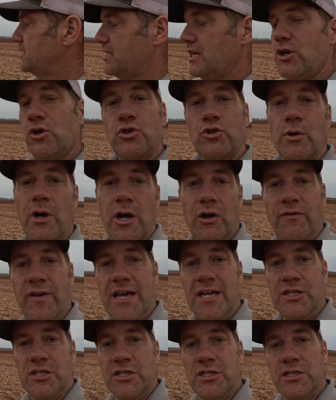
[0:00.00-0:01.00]
10 or 12
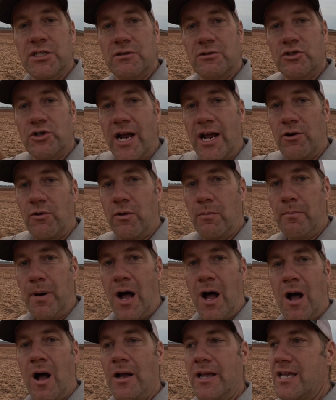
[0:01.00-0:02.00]
inches, the tractor will
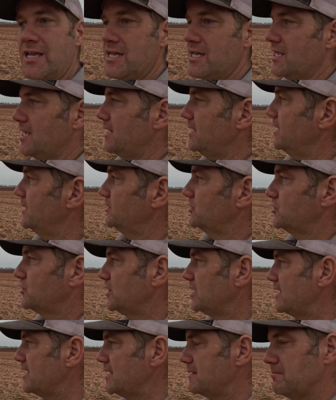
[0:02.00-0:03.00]
bog in and it's
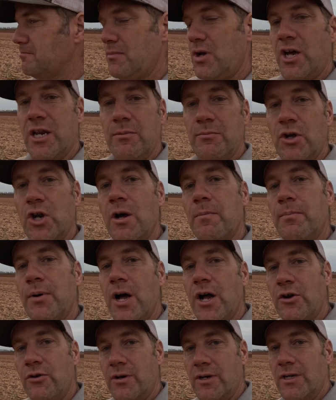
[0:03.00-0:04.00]
slick, muddy, but up
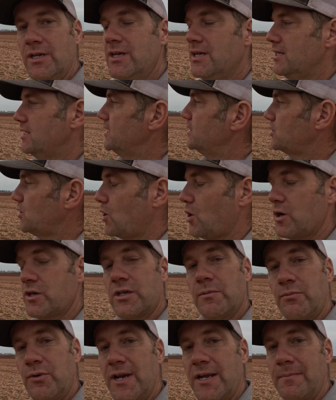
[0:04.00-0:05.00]
under it, it's
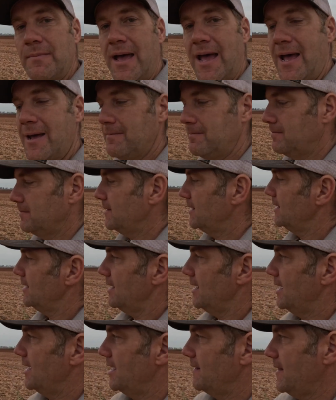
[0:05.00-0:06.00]
hard as a brickbat,
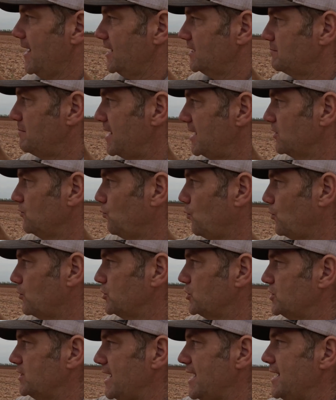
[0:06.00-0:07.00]
and that's making the
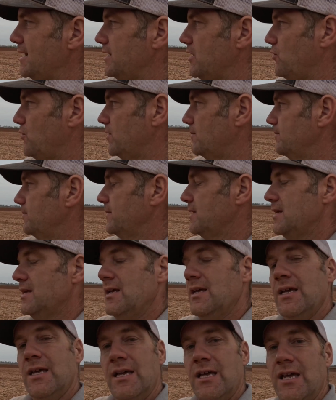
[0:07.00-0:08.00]
water stand on it.
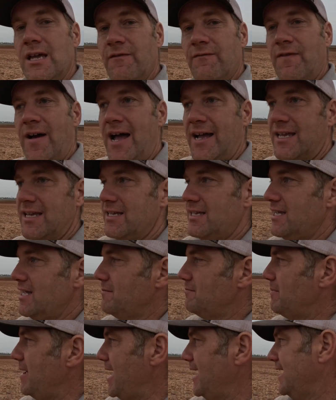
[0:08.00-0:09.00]
If I can
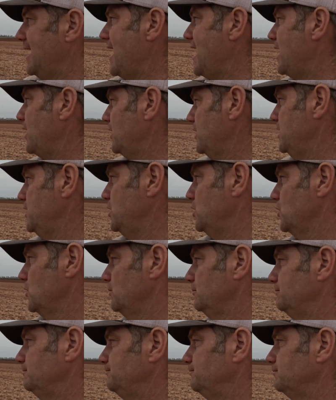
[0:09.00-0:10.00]
get back out
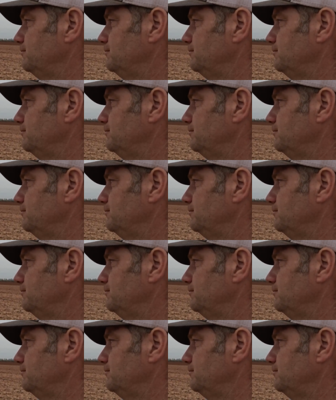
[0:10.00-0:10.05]
here